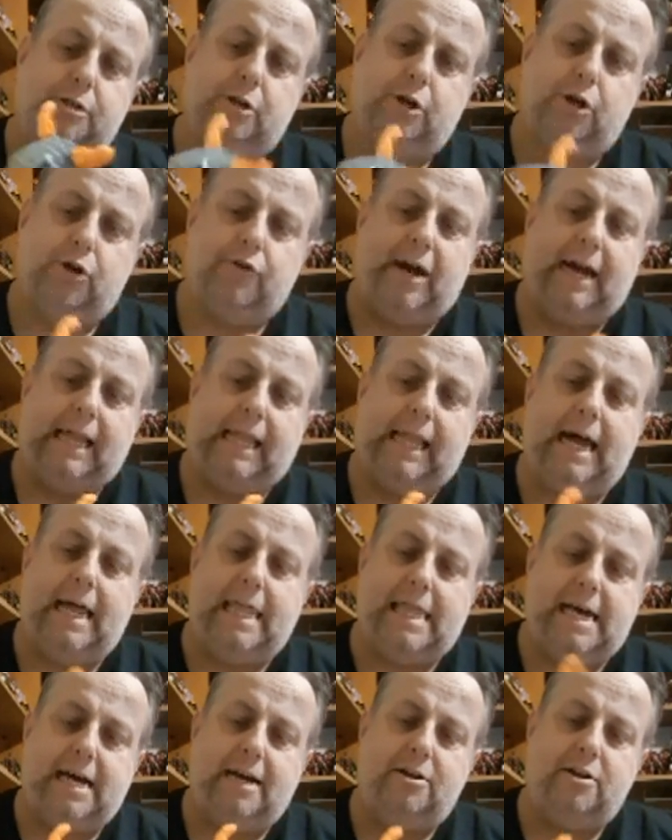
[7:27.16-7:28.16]
crack like
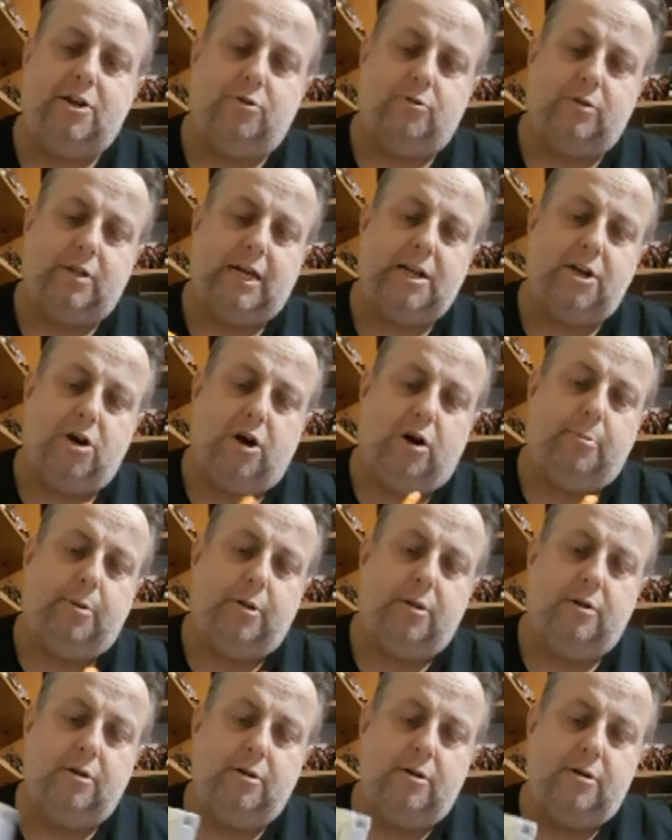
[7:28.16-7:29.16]
that, like normal.
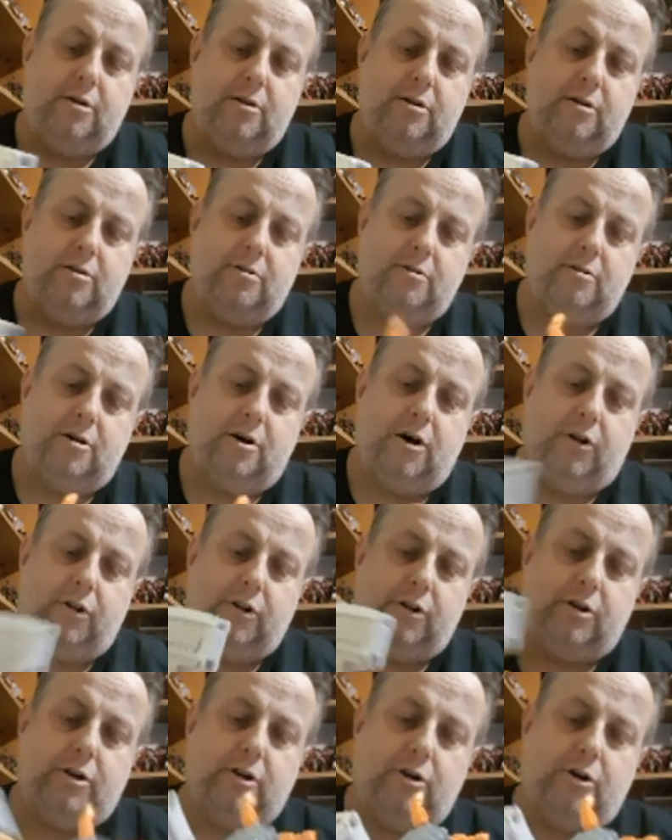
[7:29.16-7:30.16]
All
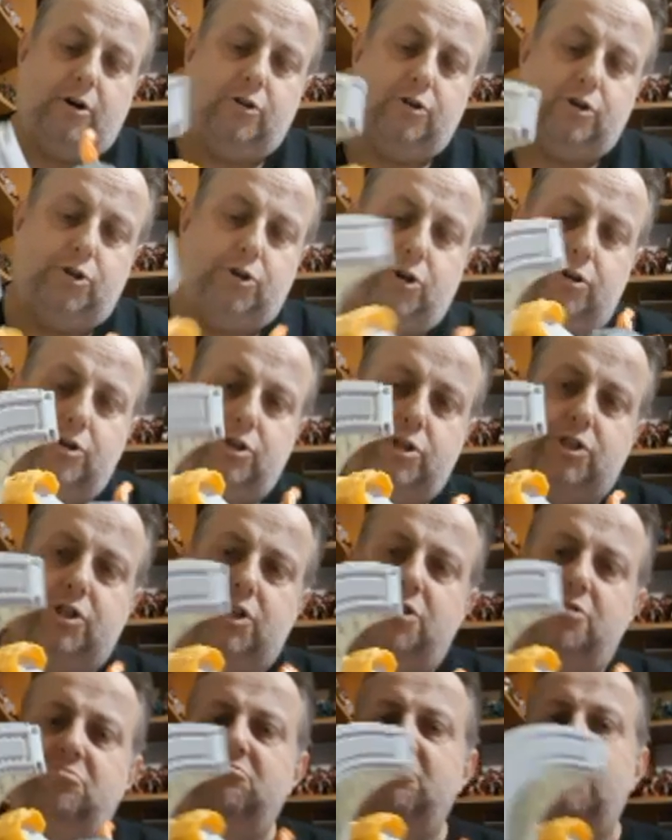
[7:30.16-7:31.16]
the joints
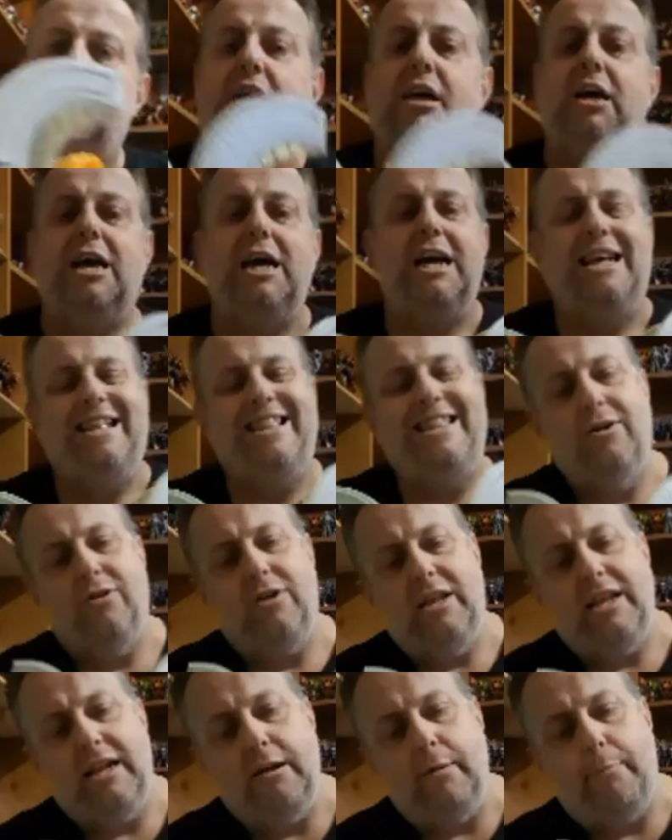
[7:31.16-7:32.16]
do. The only
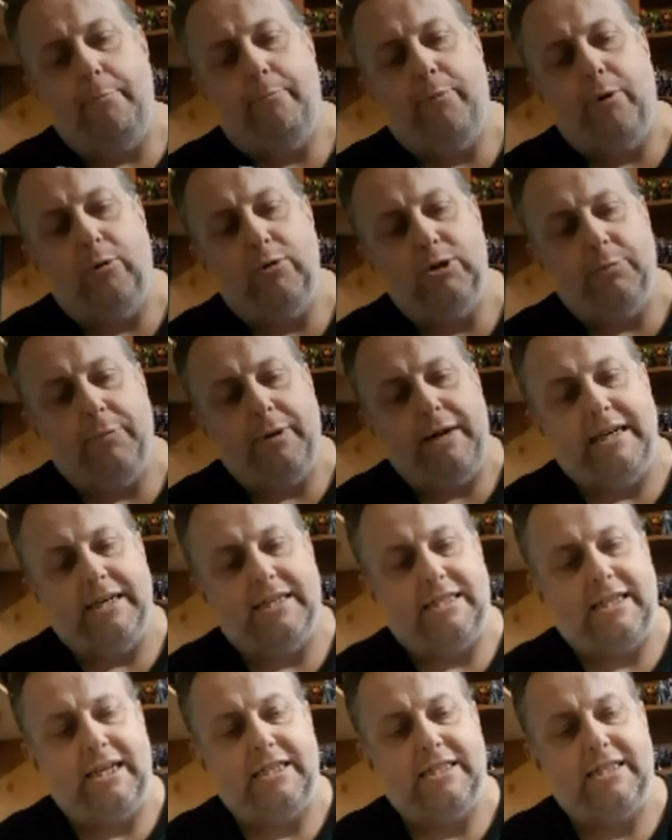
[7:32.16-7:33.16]
thing that bugs me
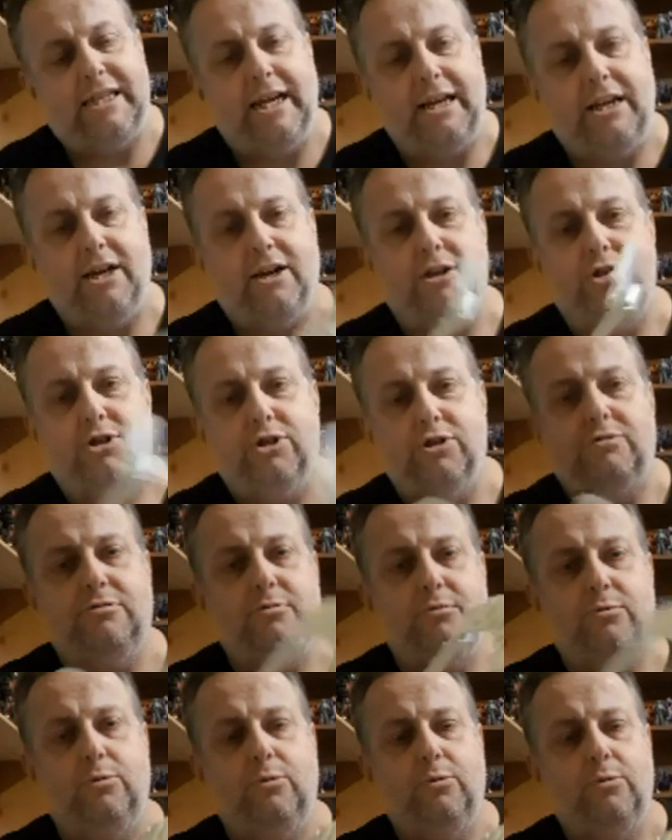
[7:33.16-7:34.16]
is this thing. You can just
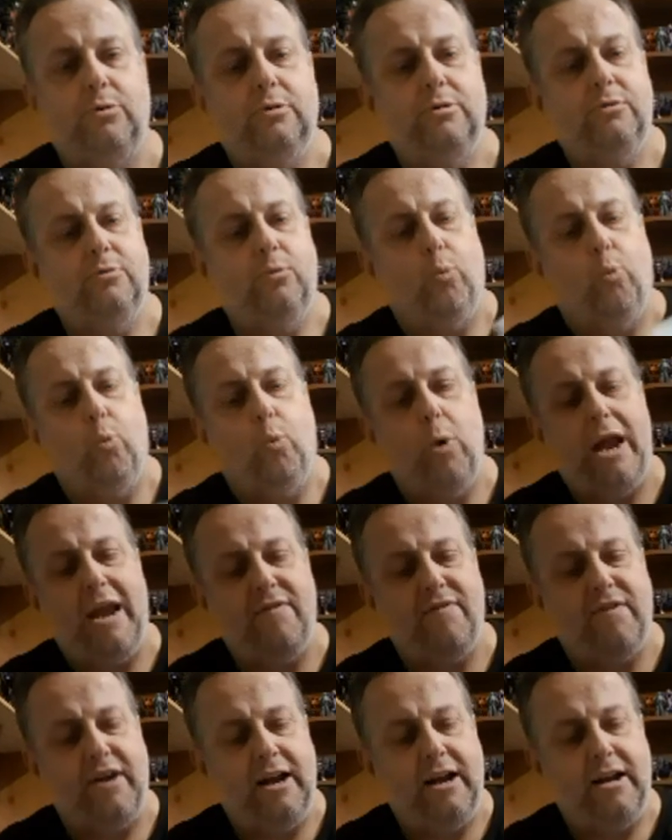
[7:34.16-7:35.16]

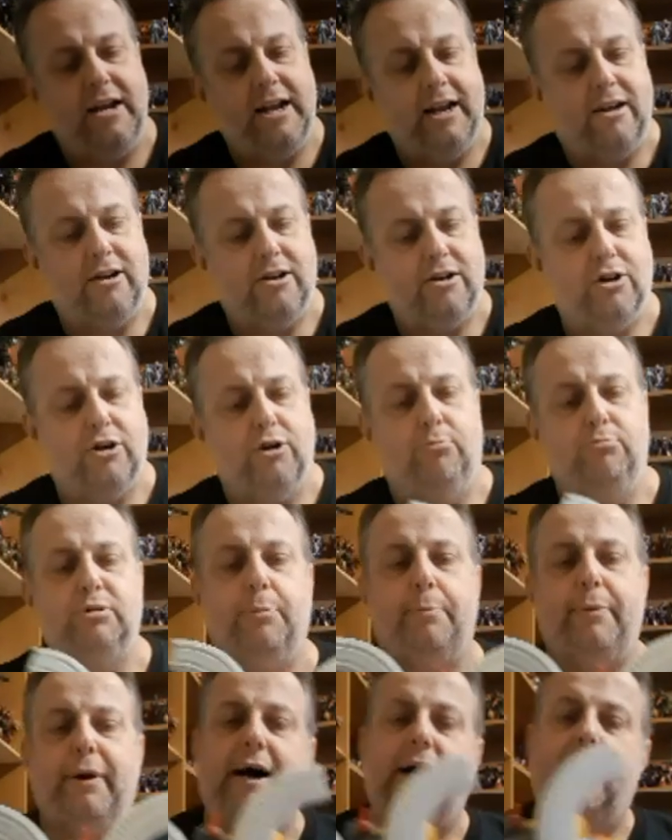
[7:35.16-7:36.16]
wave it and it comes
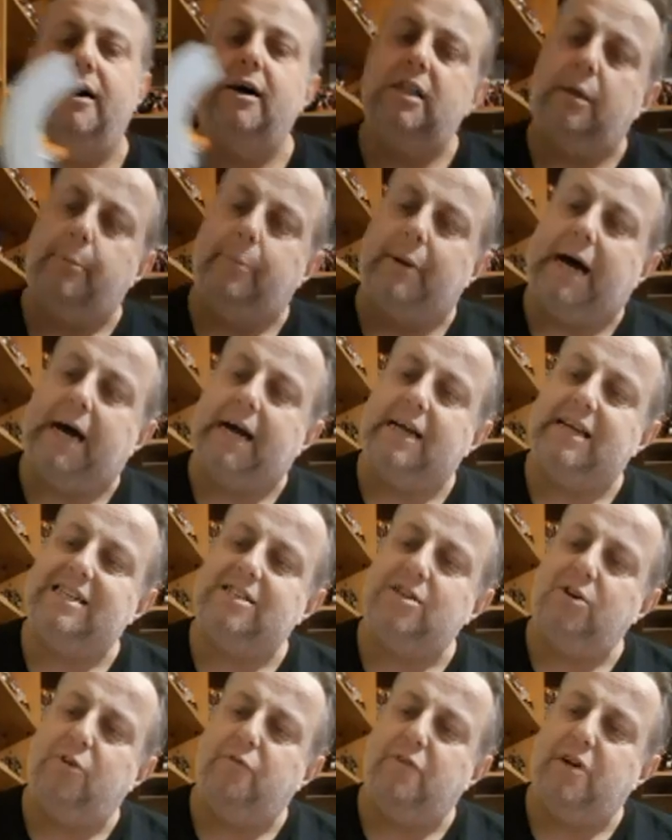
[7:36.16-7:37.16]
apart at the back. It's
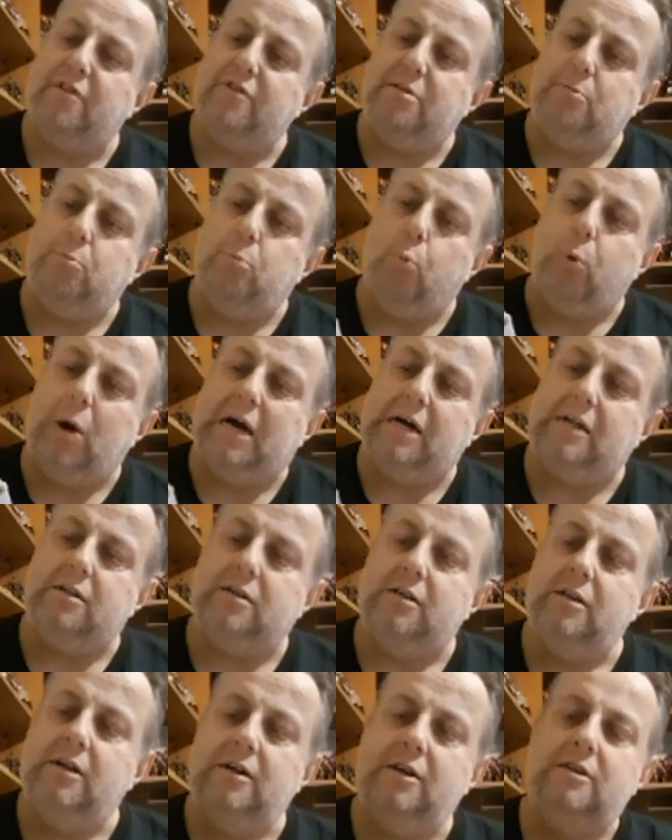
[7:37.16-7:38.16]
not very well
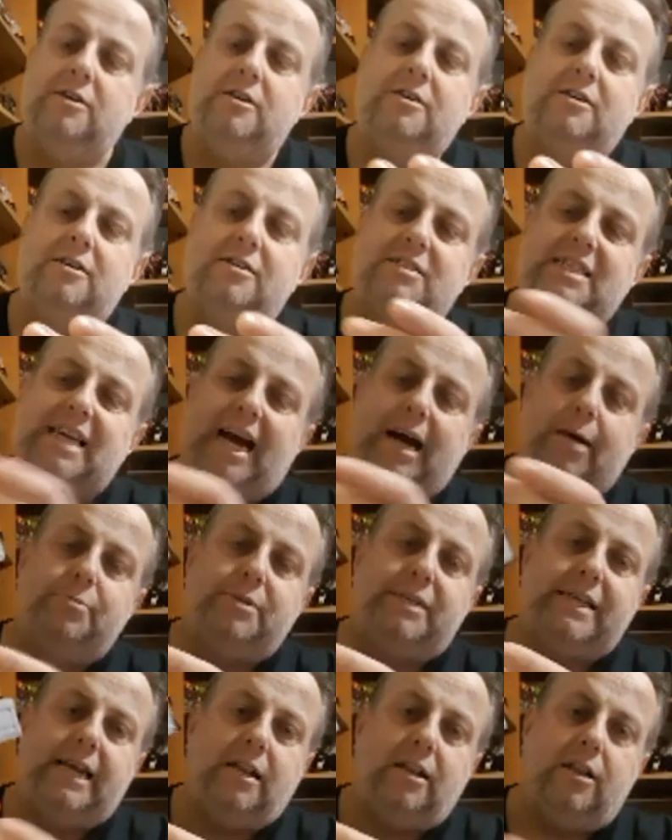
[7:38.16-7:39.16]

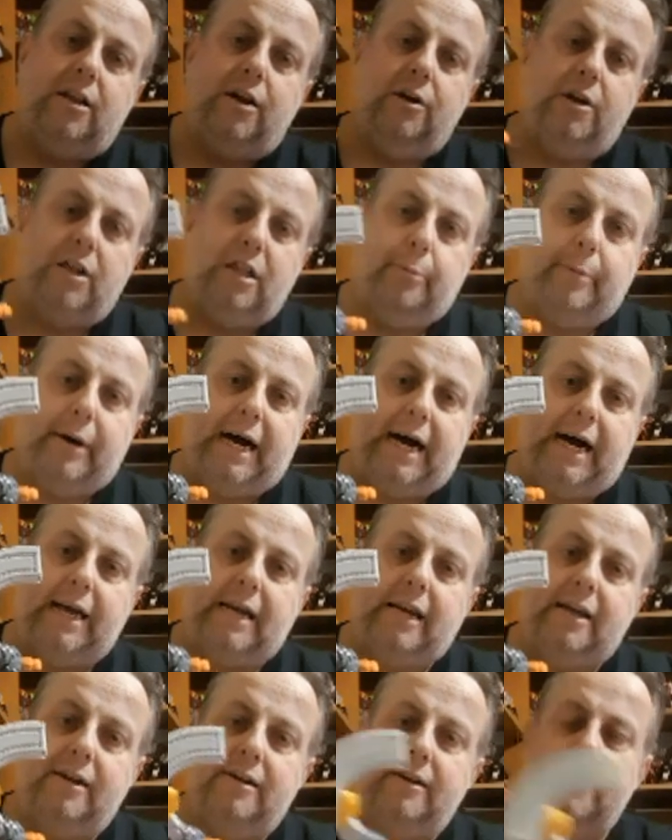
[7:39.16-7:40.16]
tabbed in there at the back